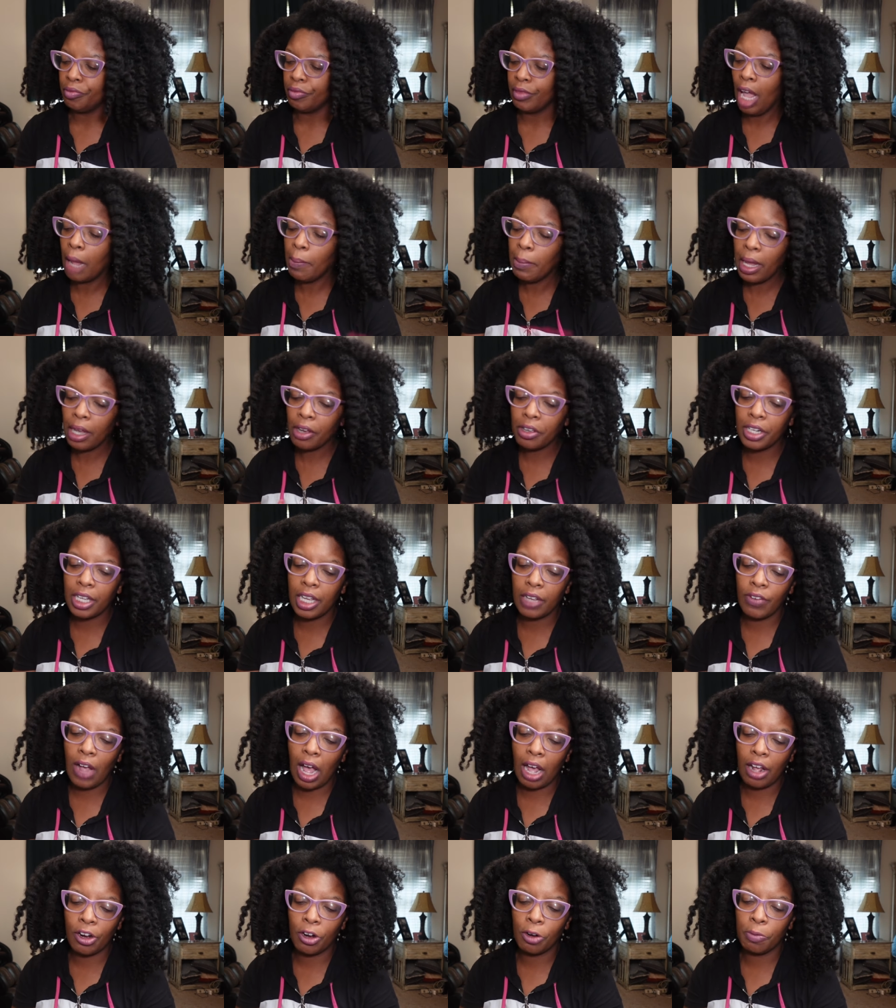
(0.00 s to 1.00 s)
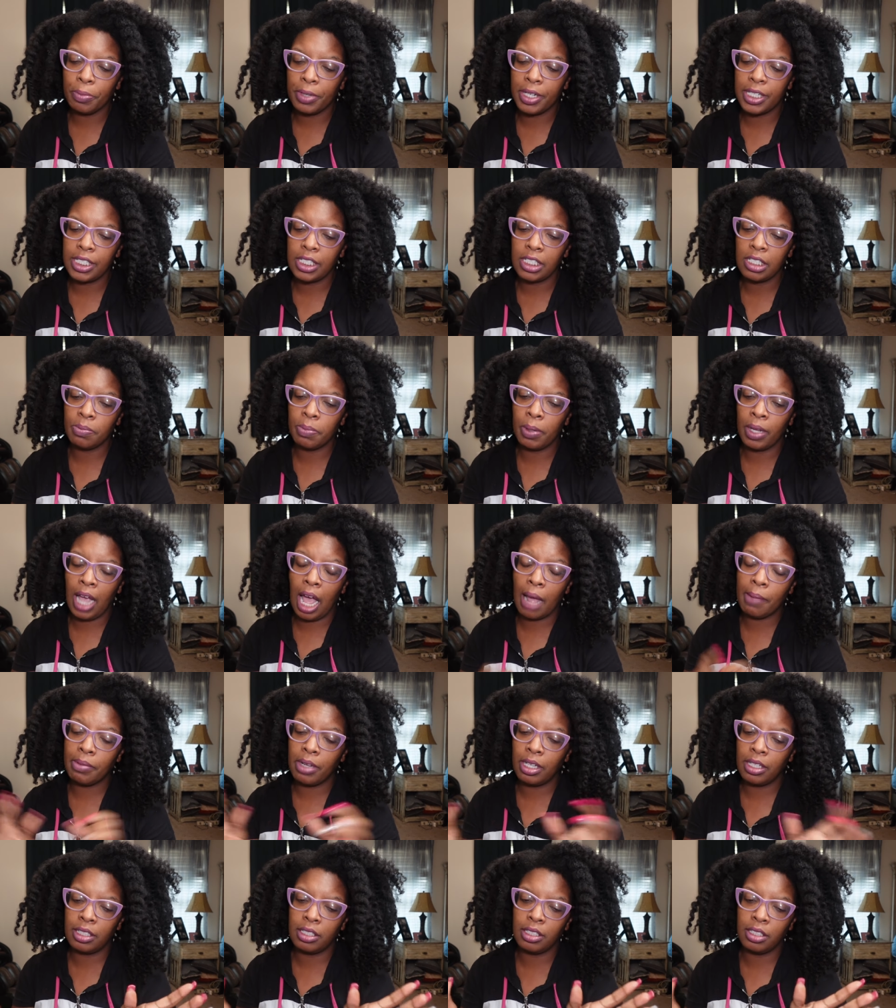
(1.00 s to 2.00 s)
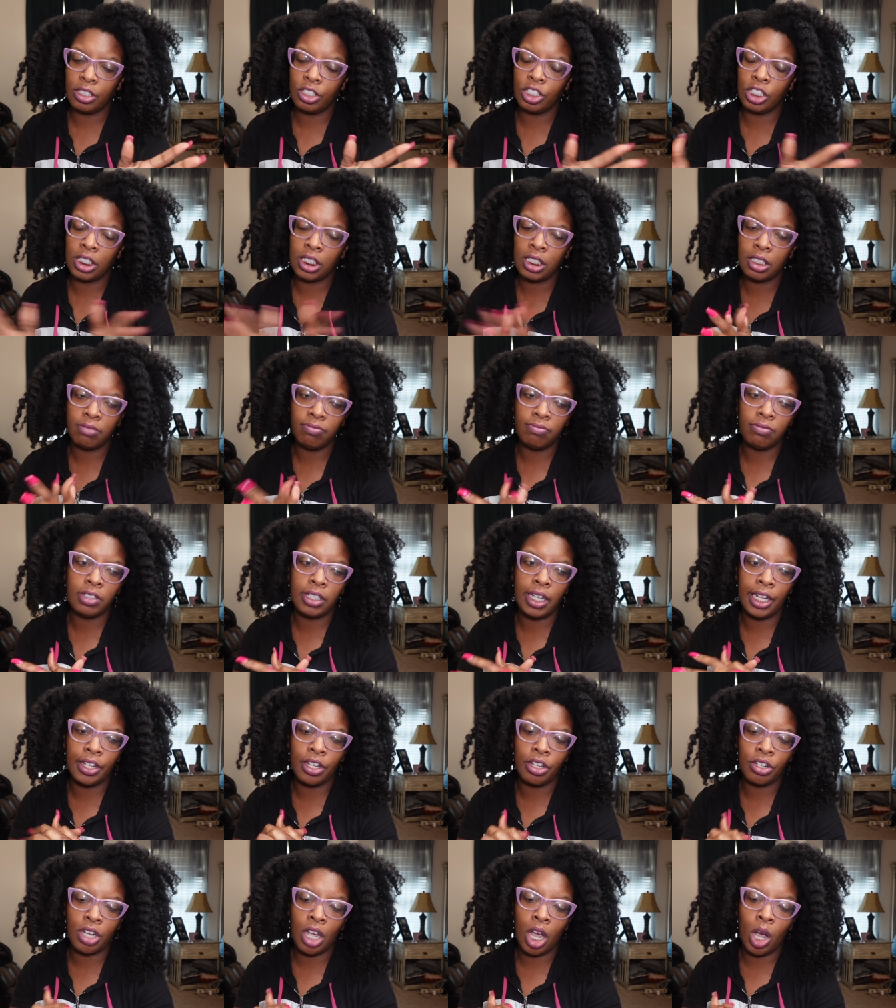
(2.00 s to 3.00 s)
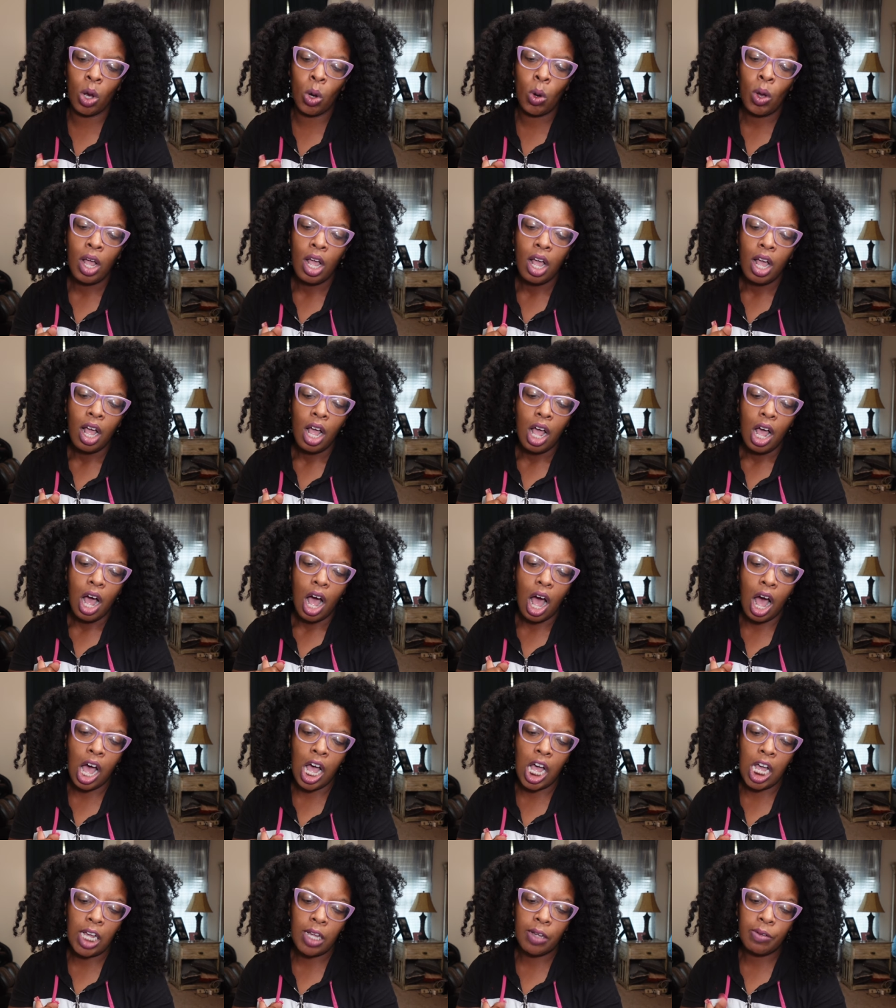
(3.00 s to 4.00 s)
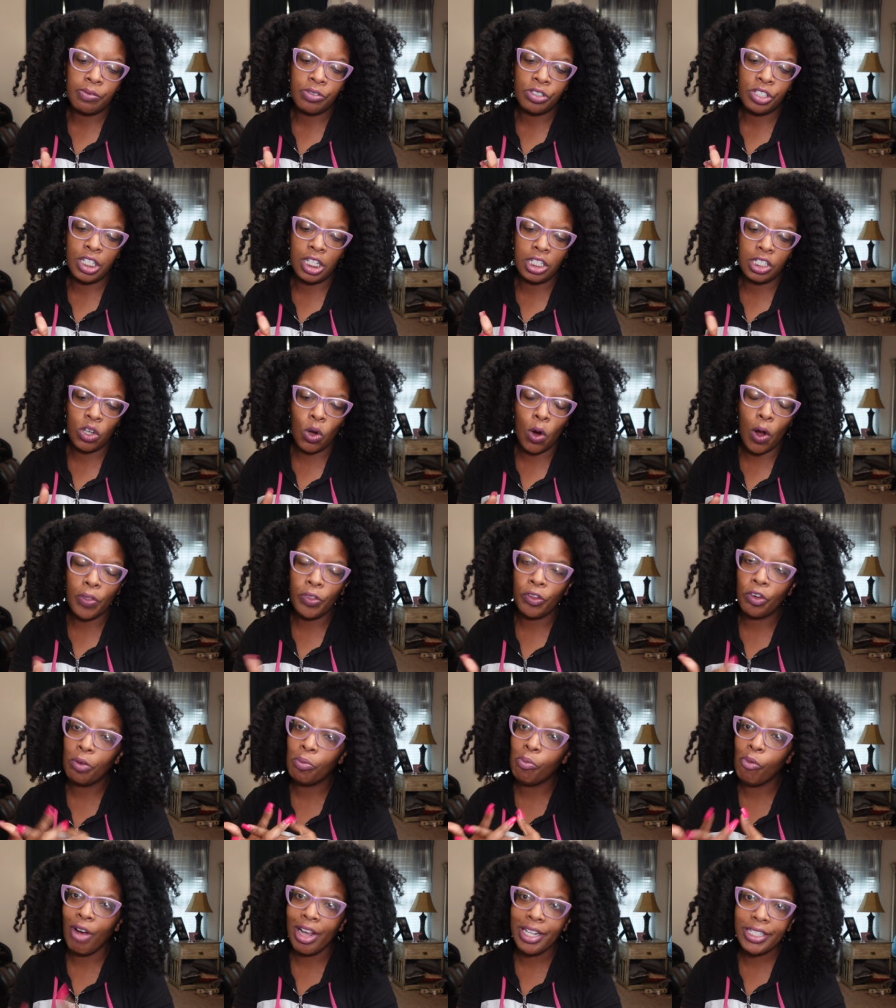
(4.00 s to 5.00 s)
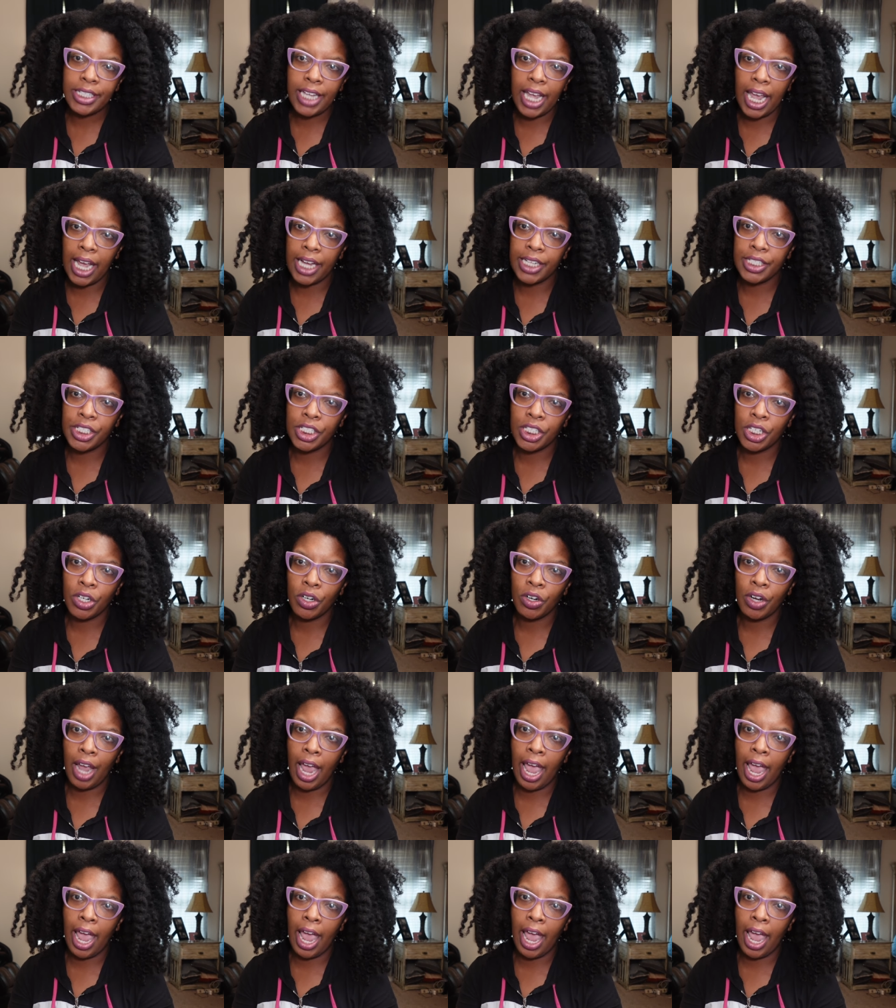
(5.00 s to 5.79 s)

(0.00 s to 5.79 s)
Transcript: I'm not going to give out her business, but I, just let you know um, she's going through breast cancer.